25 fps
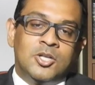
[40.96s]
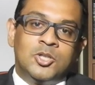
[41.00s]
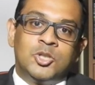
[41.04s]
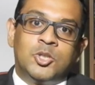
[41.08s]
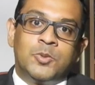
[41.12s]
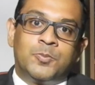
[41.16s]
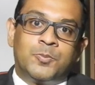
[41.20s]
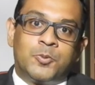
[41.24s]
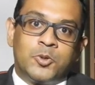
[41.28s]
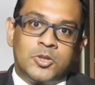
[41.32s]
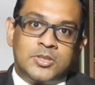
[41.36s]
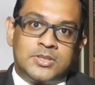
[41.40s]

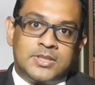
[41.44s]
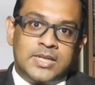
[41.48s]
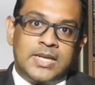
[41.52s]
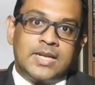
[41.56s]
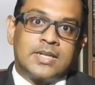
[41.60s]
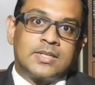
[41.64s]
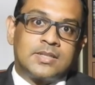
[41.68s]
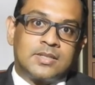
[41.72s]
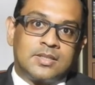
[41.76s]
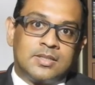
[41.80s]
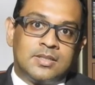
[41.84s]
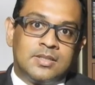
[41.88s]
to
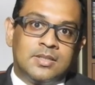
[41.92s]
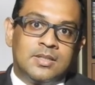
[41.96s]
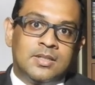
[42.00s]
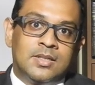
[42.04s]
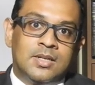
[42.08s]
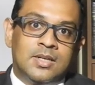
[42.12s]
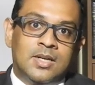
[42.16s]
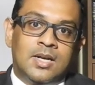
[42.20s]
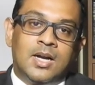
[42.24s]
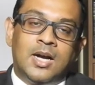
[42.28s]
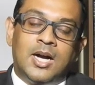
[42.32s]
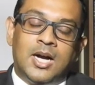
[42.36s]
protect
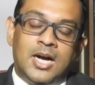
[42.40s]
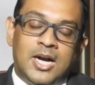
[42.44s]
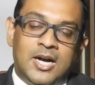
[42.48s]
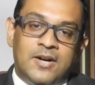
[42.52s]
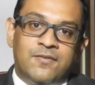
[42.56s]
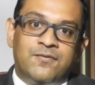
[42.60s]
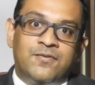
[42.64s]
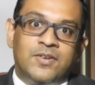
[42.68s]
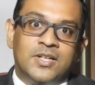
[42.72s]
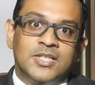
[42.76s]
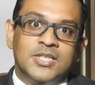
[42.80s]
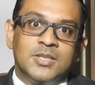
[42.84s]

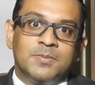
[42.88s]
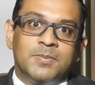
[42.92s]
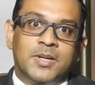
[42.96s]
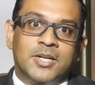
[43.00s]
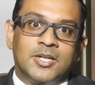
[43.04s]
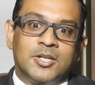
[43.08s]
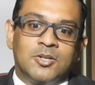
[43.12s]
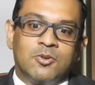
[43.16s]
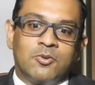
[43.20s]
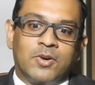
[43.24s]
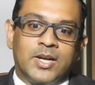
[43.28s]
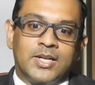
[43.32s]
our
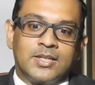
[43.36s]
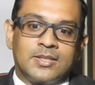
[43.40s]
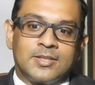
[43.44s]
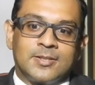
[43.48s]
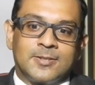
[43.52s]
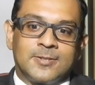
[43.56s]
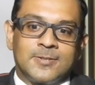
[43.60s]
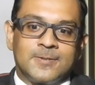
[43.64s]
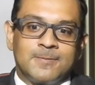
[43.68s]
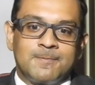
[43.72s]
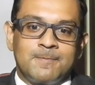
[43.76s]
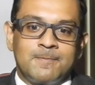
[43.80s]
fundamental
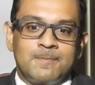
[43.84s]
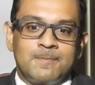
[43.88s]
rights.